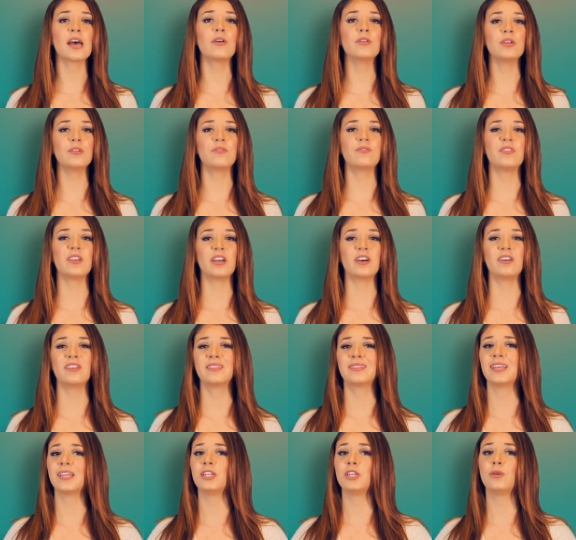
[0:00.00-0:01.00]
how you
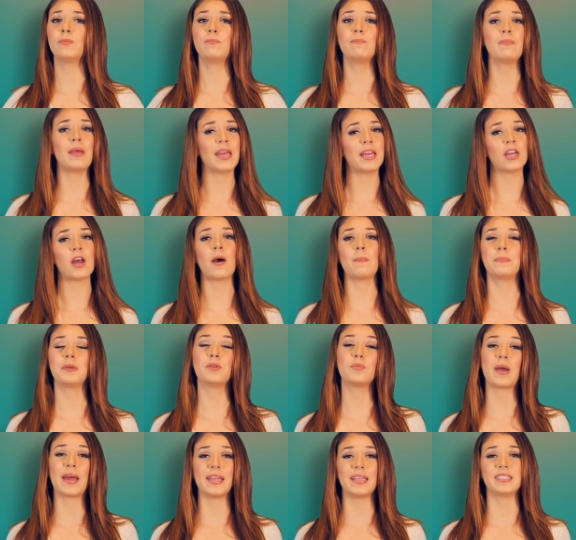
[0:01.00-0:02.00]
feel, then you may not be
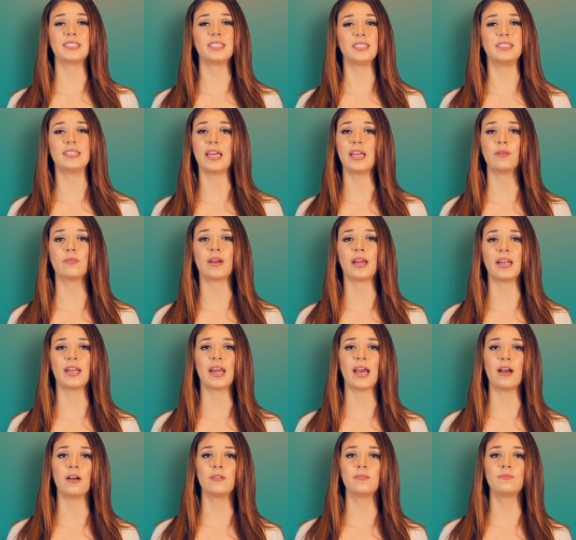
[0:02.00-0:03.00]
ready to date right
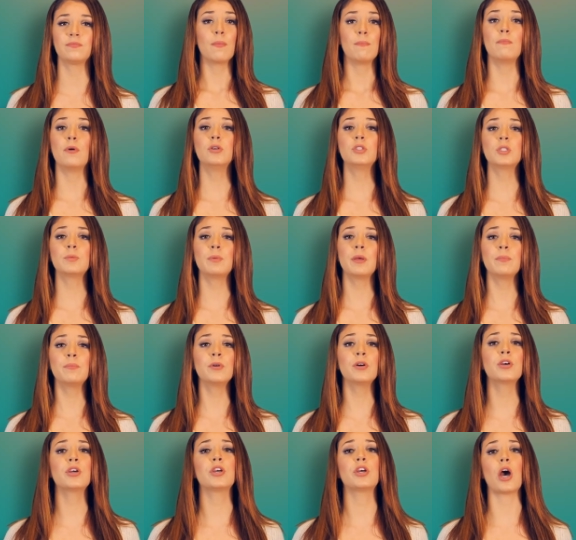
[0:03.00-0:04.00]
now. Most
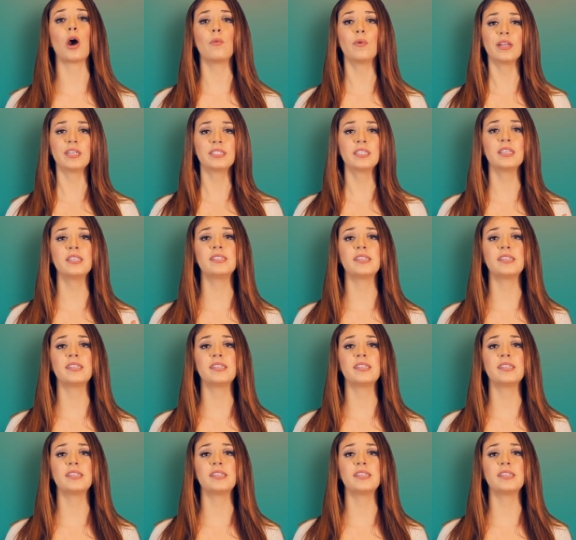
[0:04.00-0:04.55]
people go into